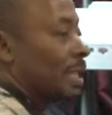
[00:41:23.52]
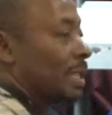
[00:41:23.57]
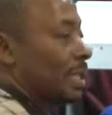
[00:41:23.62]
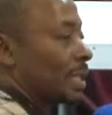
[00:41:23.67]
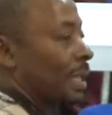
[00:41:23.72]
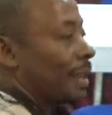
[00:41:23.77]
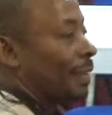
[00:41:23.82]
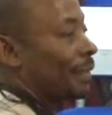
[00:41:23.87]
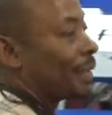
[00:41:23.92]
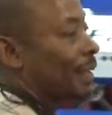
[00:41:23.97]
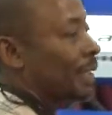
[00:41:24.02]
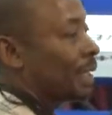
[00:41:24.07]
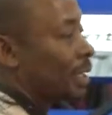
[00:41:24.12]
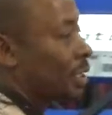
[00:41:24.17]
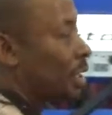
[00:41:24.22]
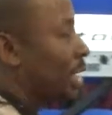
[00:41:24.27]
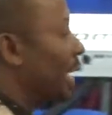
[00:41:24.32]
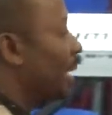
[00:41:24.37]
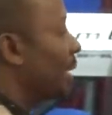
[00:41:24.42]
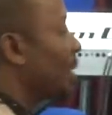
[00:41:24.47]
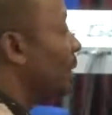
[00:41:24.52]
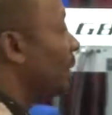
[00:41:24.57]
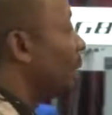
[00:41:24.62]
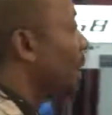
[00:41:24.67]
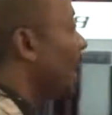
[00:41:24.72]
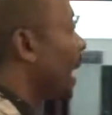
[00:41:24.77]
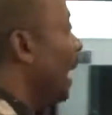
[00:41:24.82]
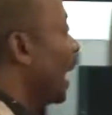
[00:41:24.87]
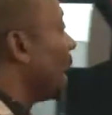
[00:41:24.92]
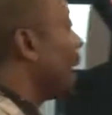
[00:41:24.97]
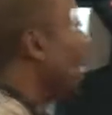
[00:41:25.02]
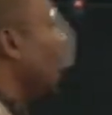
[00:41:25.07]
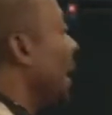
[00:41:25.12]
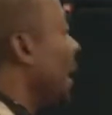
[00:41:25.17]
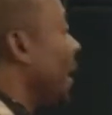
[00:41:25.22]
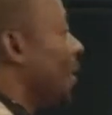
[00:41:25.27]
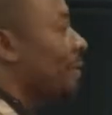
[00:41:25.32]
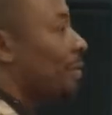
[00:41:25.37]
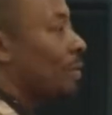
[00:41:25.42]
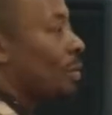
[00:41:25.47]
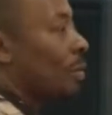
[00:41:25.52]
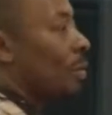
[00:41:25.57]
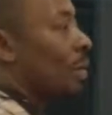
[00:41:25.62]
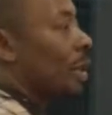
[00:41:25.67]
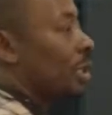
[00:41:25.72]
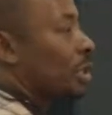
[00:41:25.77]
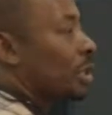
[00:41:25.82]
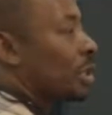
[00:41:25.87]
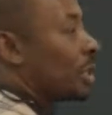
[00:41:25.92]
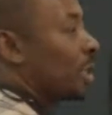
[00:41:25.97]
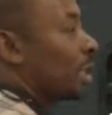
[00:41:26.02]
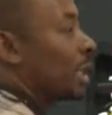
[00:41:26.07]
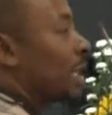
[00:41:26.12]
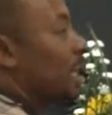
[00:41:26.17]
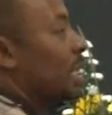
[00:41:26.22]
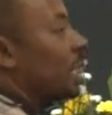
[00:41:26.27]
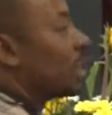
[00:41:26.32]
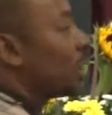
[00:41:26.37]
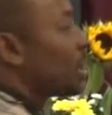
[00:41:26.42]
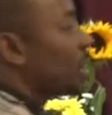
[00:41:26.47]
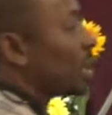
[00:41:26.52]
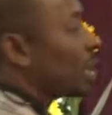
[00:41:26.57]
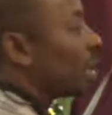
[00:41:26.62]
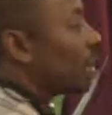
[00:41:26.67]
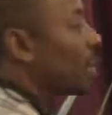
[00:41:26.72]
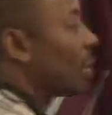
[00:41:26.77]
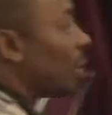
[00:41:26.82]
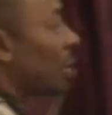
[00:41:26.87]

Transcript: Discovery Channel, and I love to watch Ignition